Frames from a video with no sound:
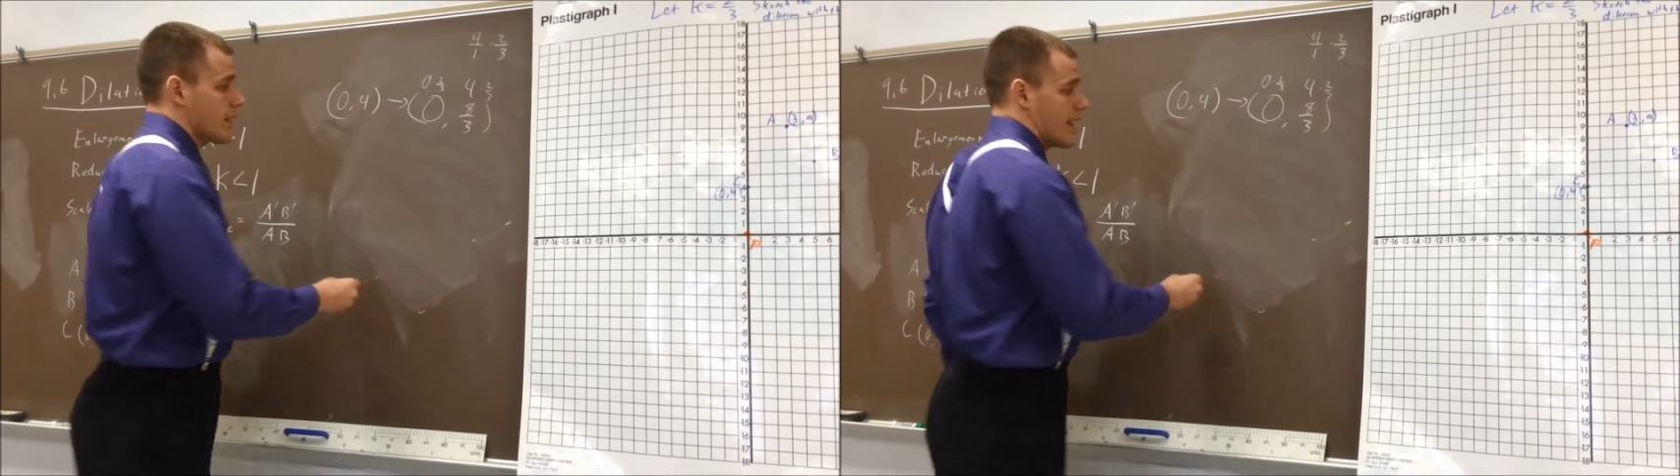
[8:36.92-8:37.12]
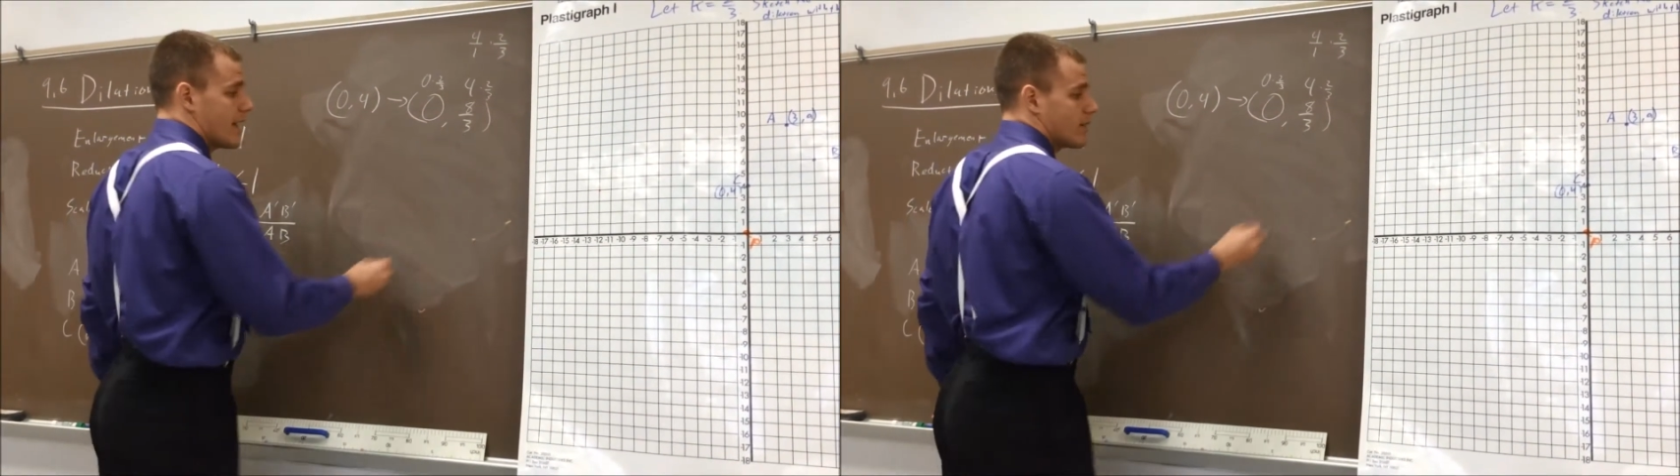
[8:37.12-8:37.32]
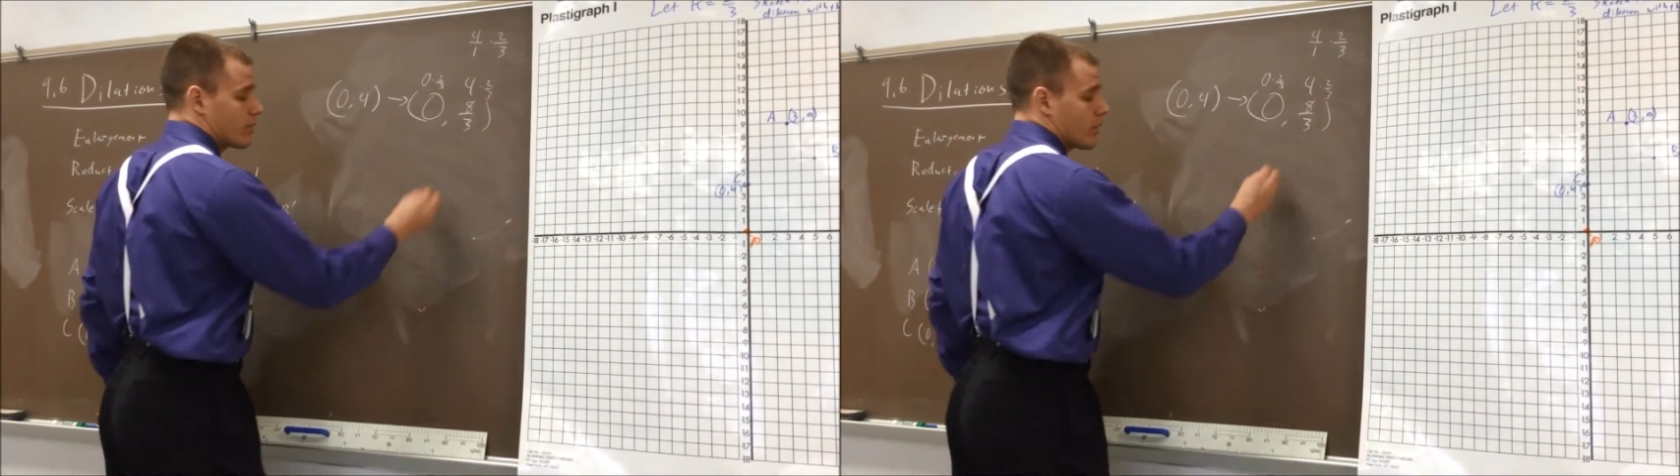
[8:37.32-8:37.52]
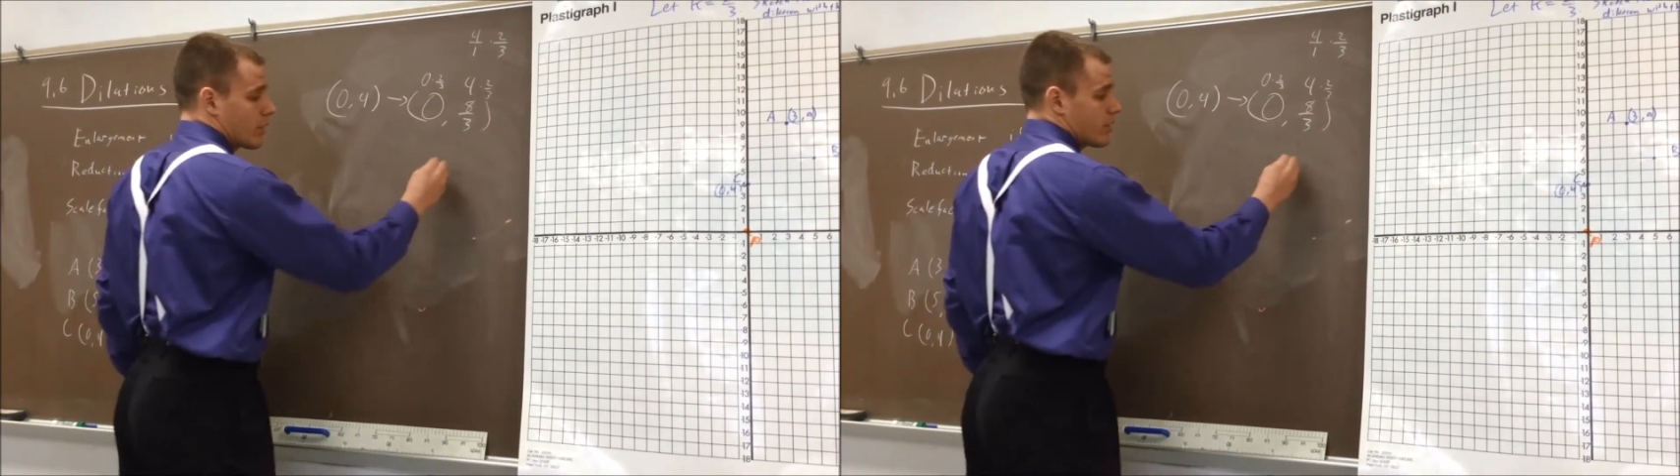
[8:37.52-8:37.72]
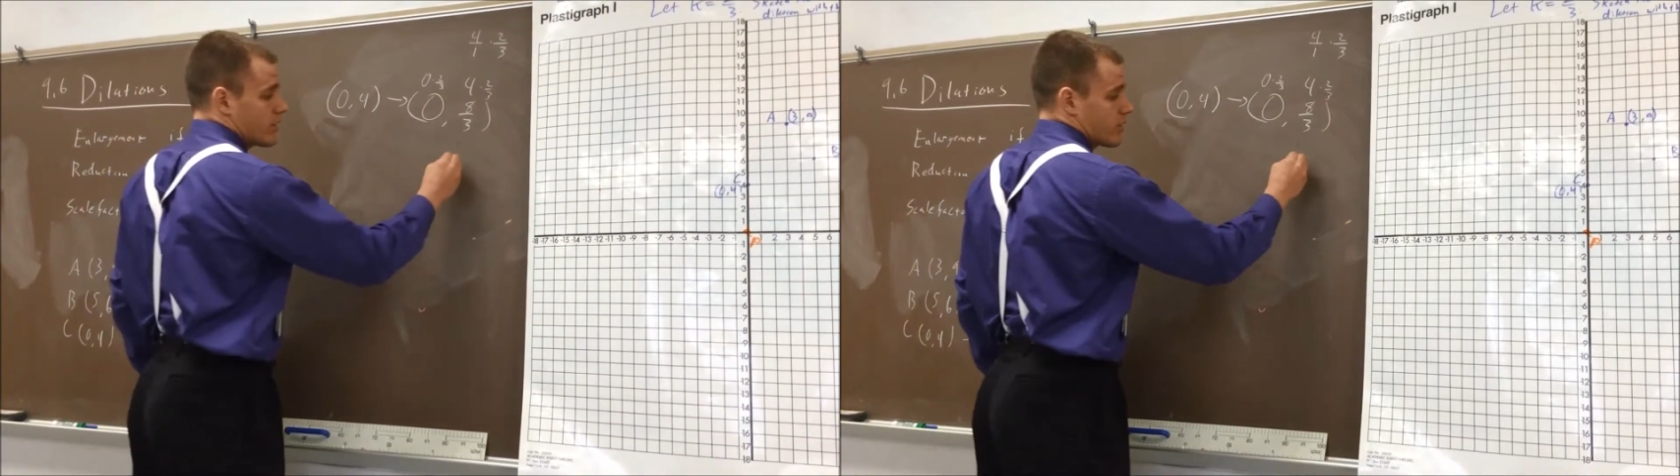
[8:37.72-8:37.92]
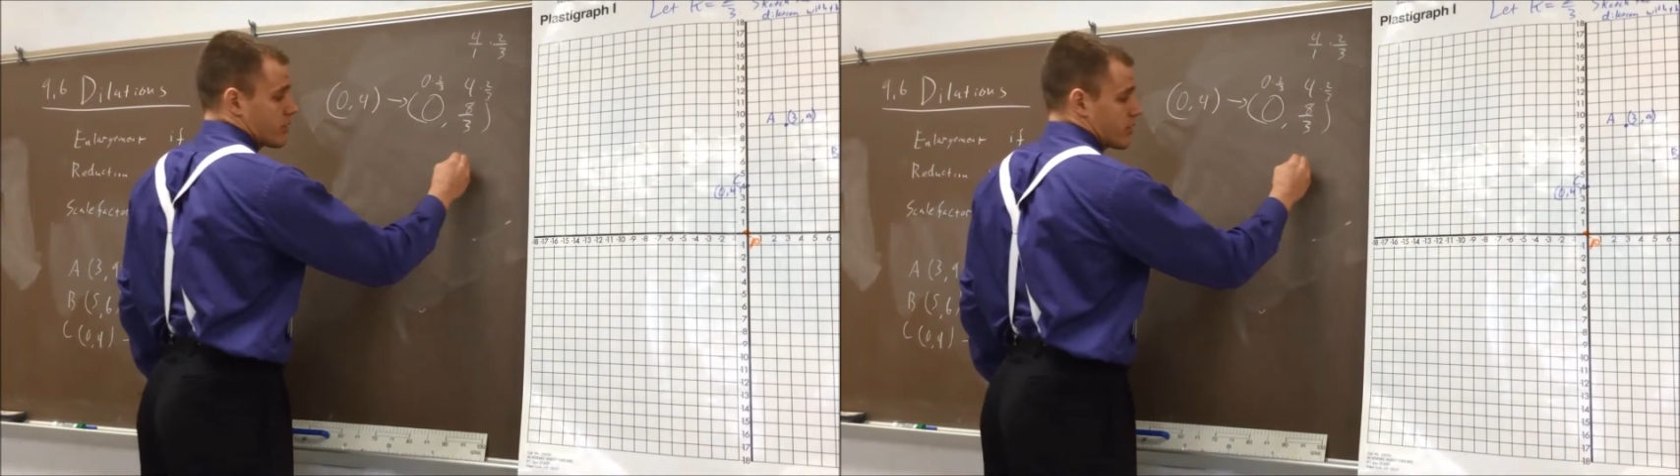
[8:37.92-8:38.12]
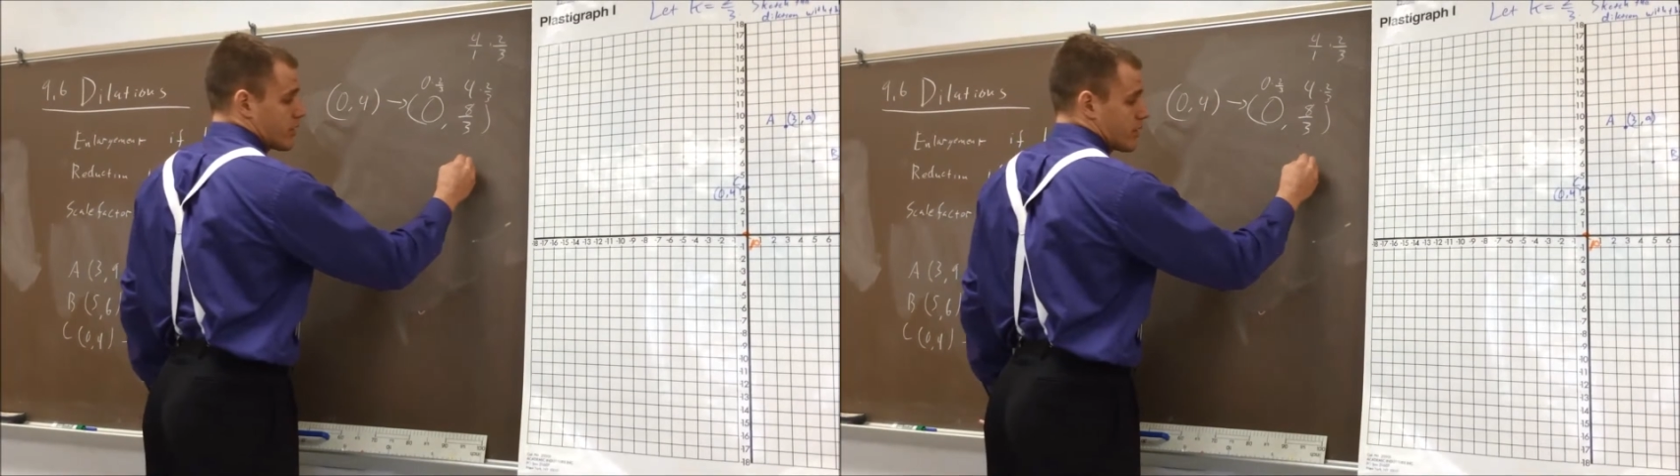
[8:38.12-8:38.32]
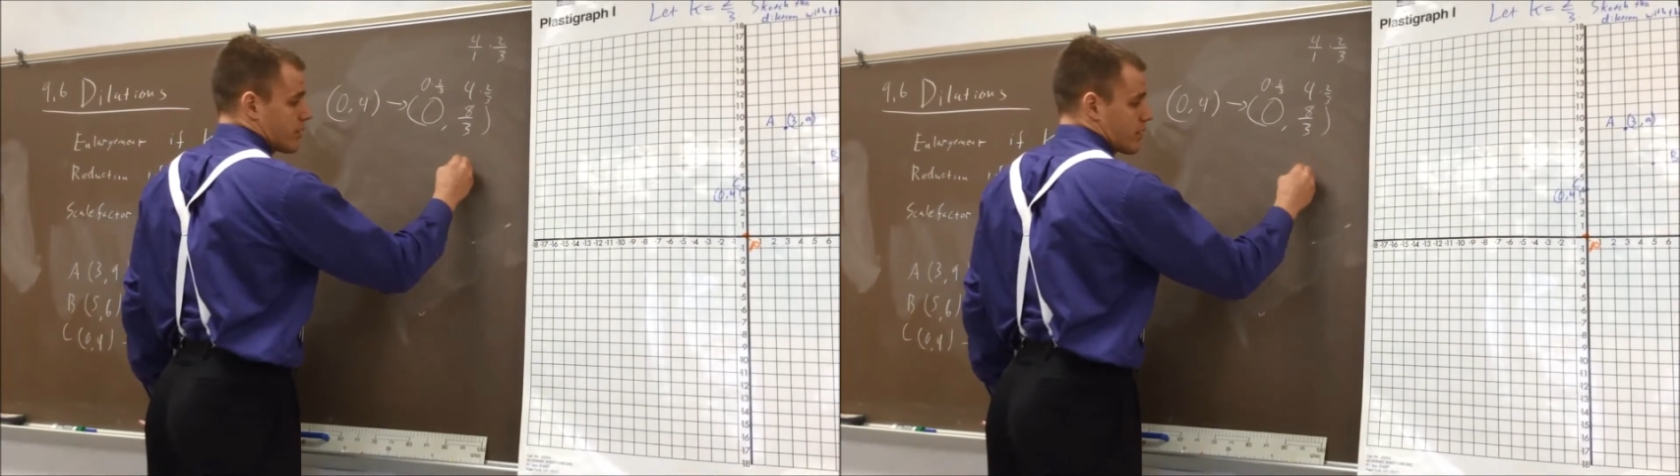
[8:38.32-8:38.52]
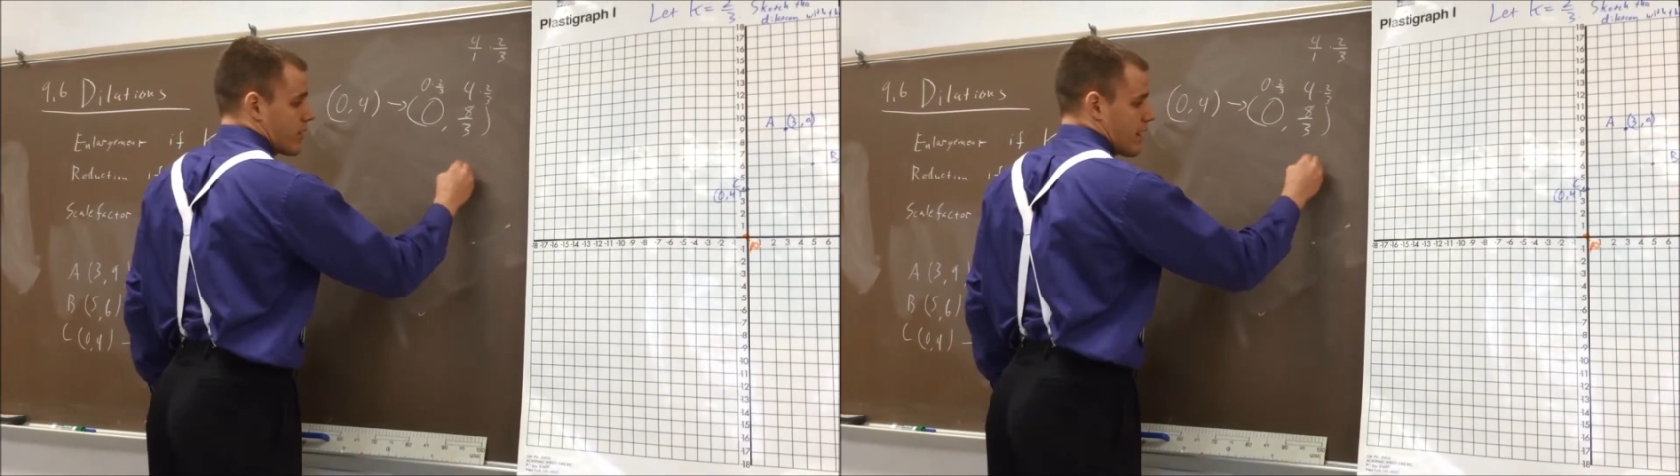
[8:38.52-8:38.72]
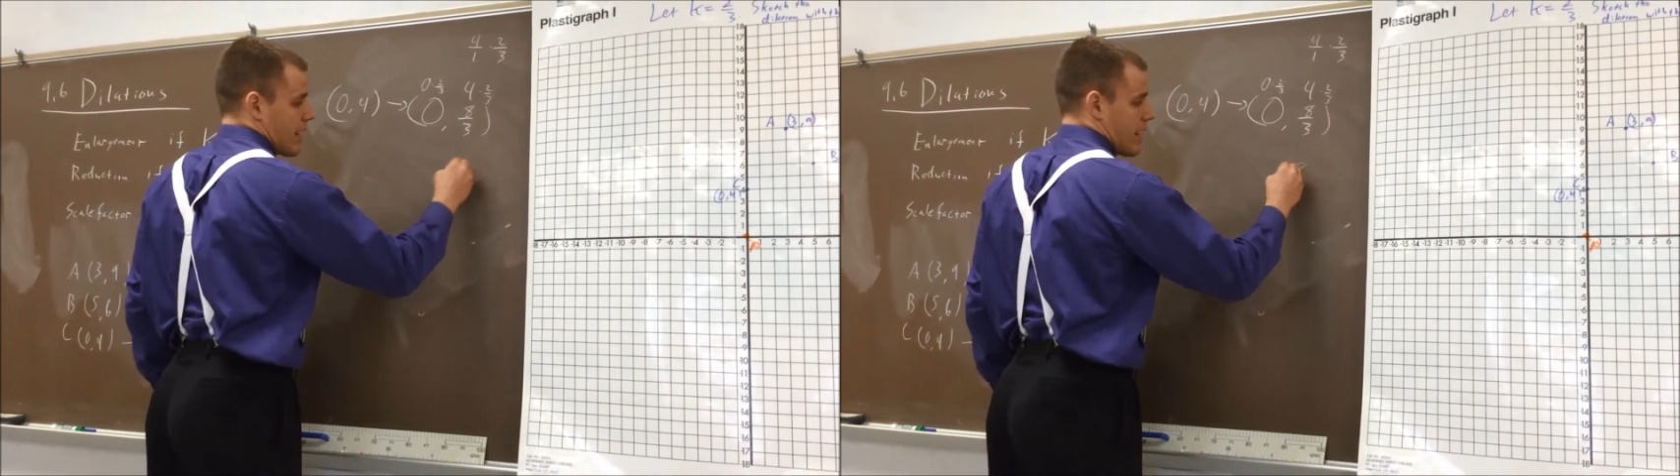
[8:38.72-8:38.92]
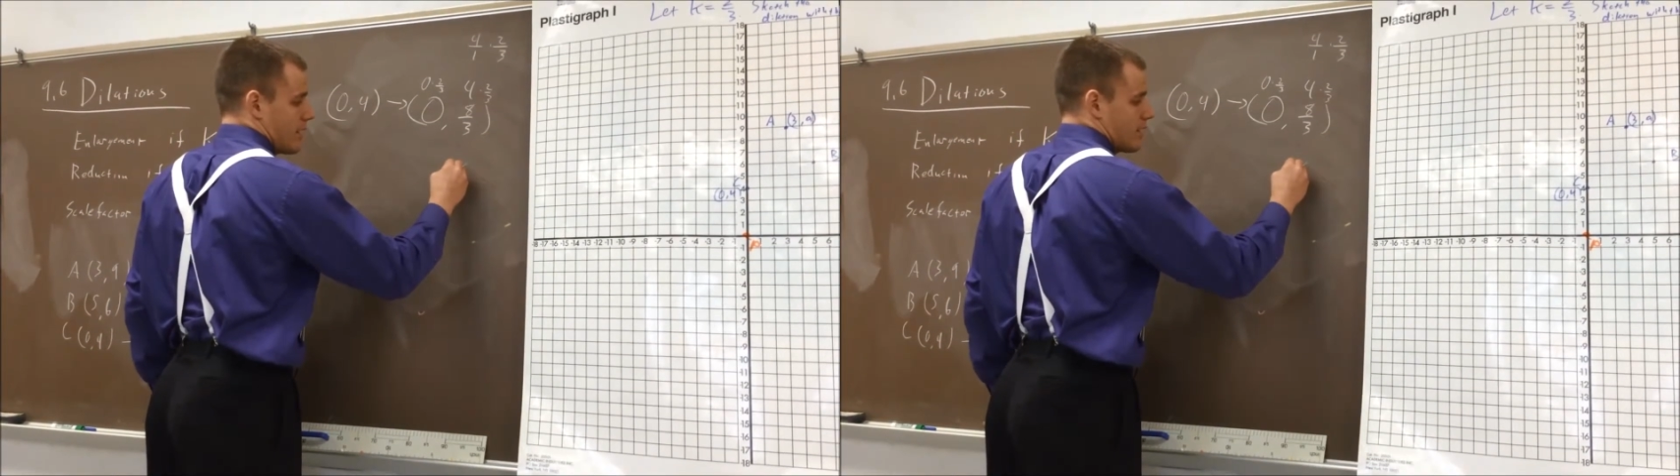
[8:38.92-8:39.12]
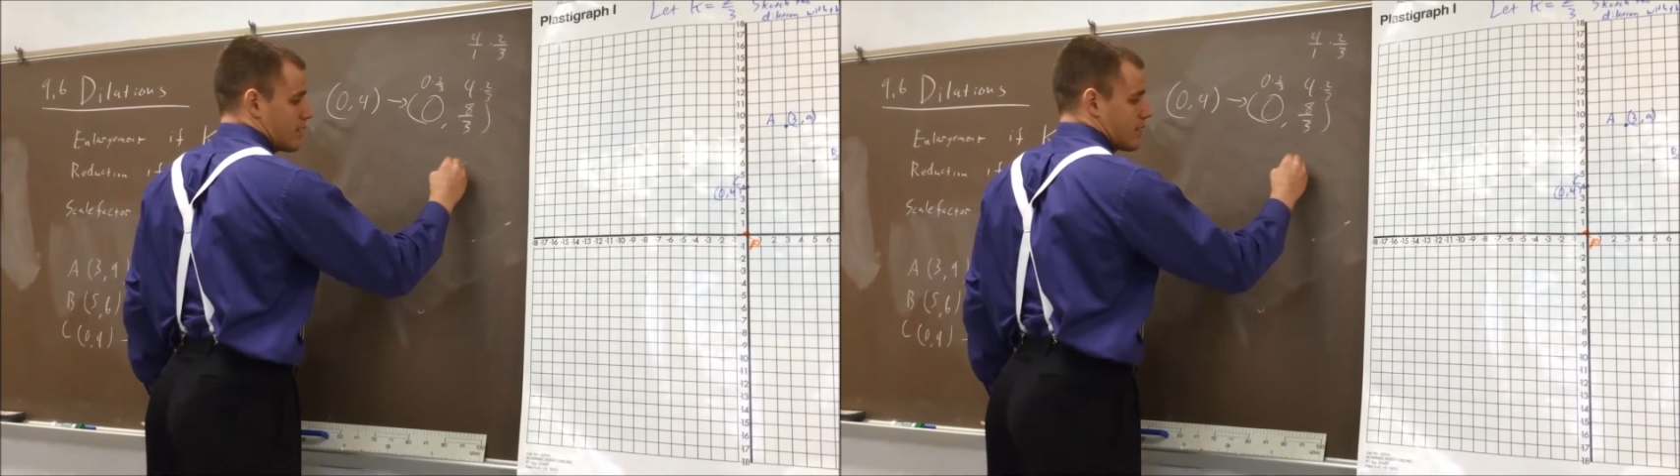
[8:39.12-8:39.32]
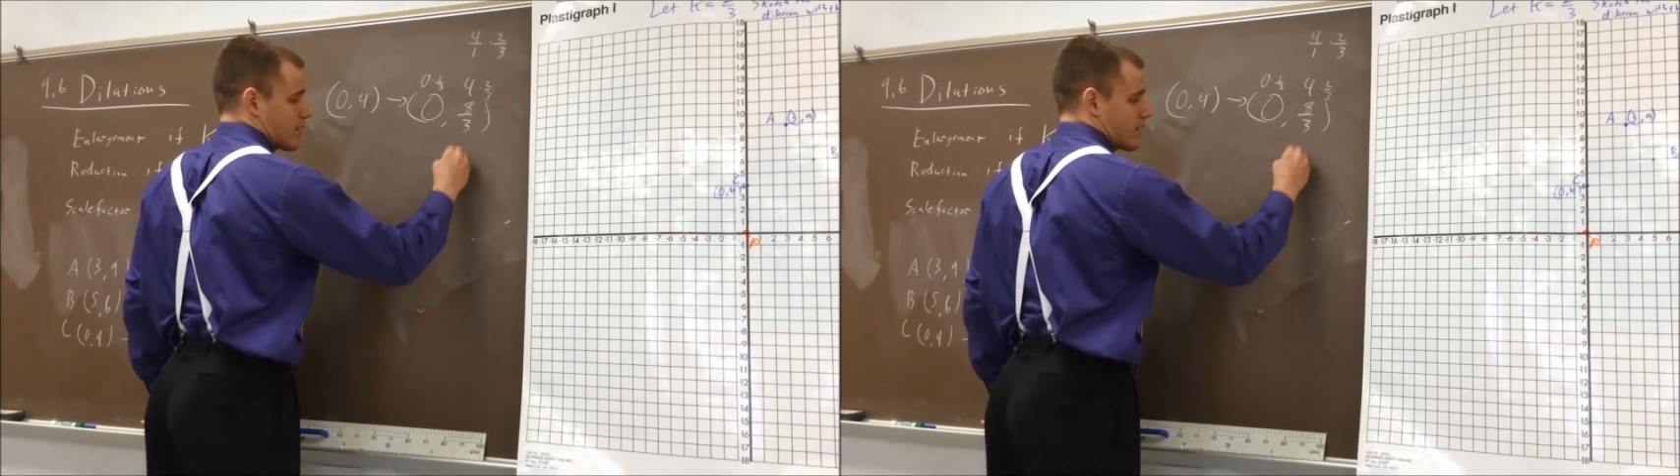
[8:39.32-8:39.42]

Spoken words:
8/3, 8